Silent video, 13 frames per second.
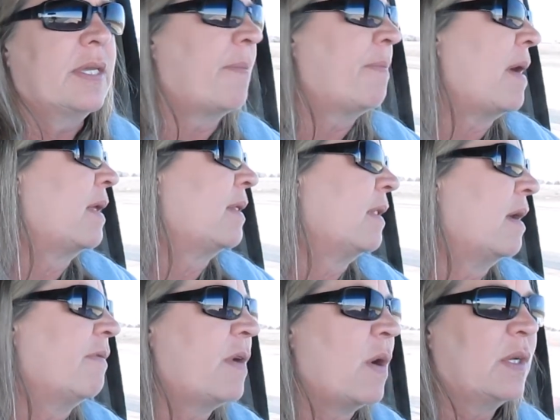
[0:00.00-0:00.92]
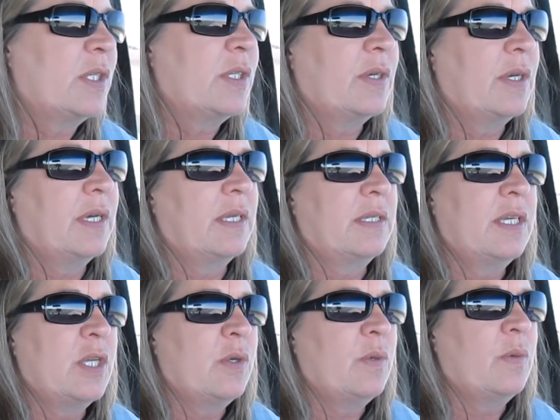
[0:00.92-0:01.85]
I love going to a
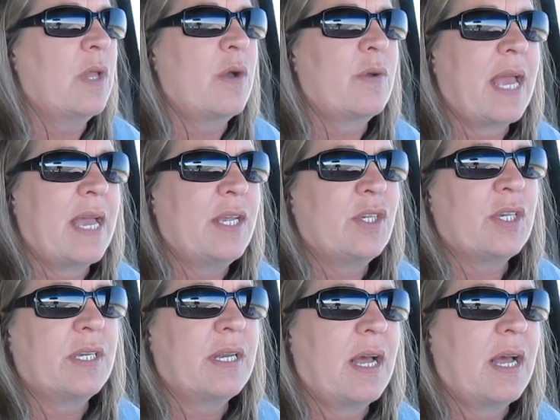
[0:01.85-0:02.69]
new location.